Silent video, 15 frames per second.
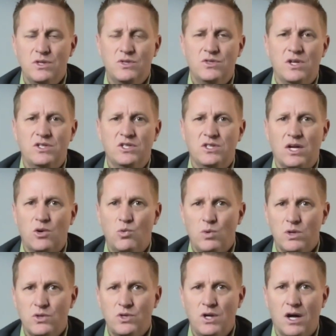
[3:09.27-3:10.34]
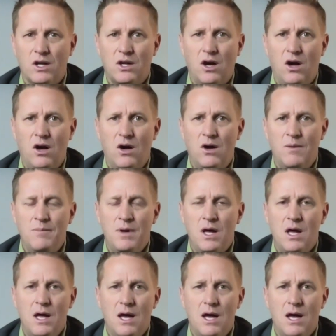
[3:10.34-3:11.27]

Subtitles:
such as like Realtor.com,